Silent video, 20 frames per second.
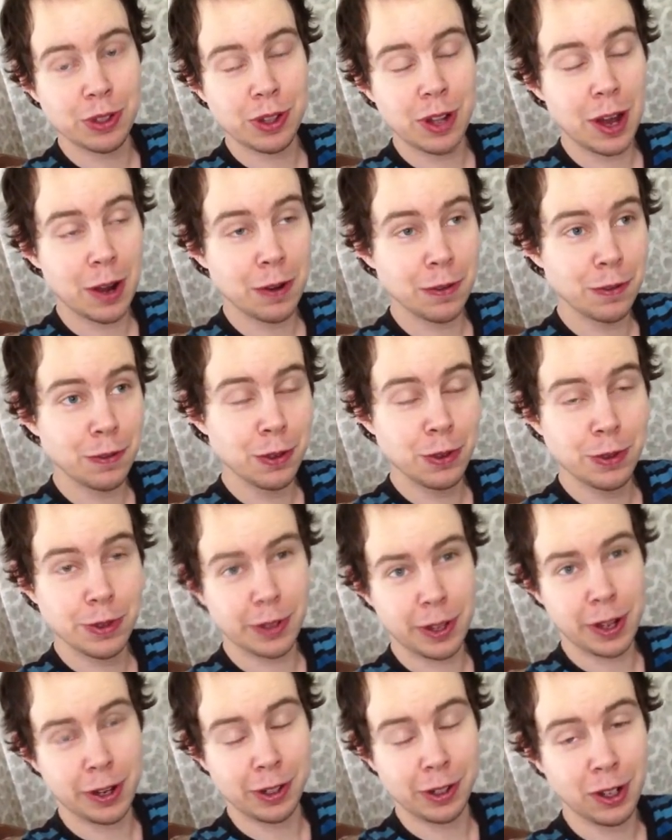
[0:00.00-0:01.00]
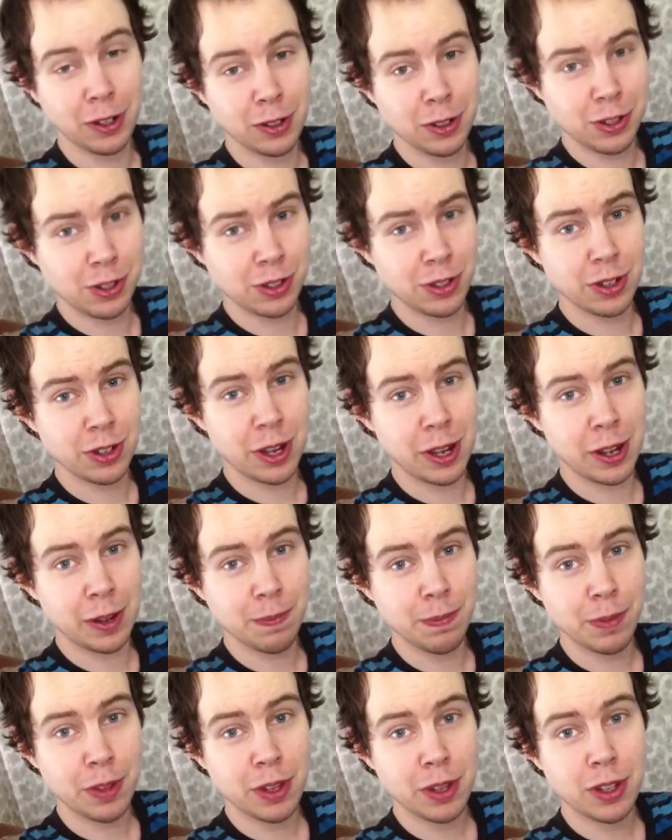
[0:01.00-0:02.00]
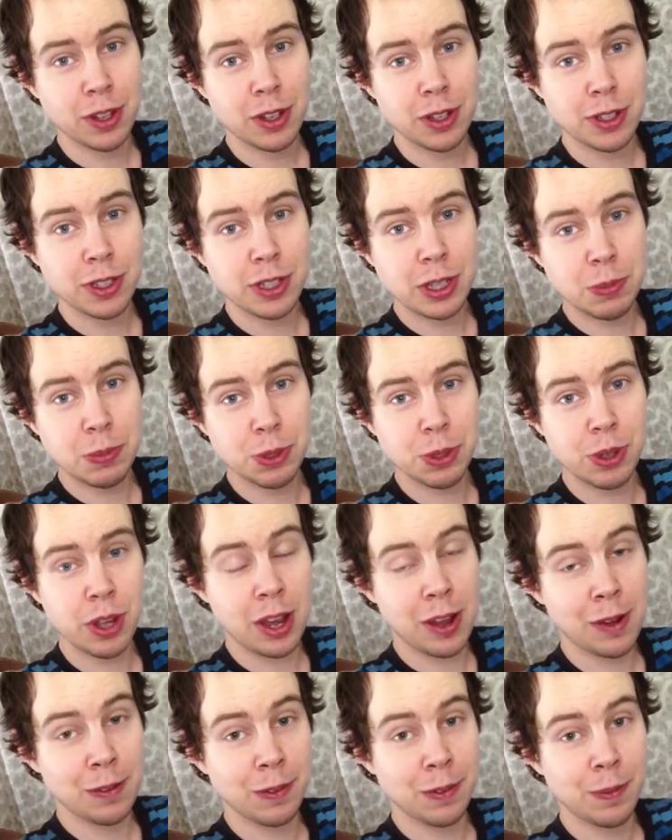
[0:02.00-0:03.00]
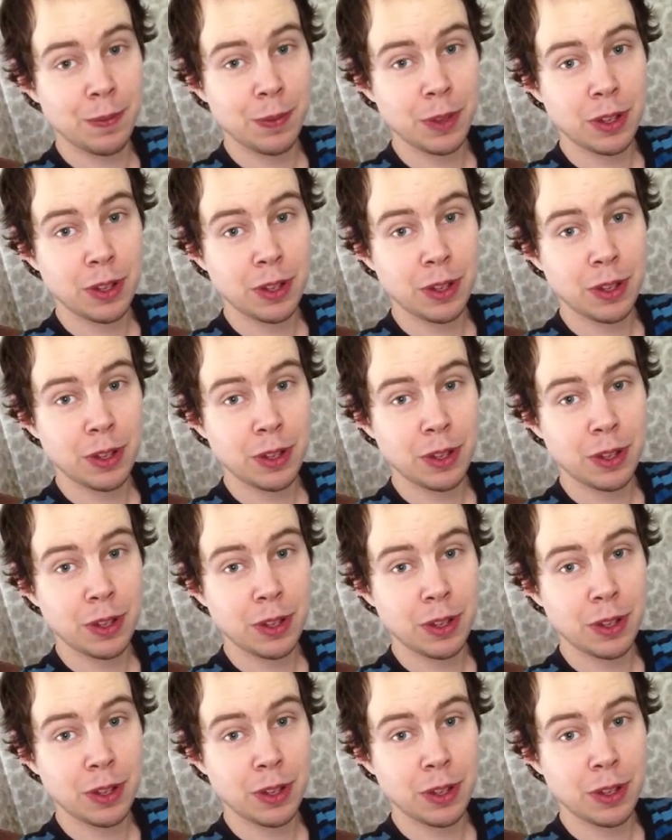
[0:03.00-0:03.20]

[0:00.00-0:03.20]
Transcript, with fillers: a lot of fruits, a lot of colors in their diet seem to have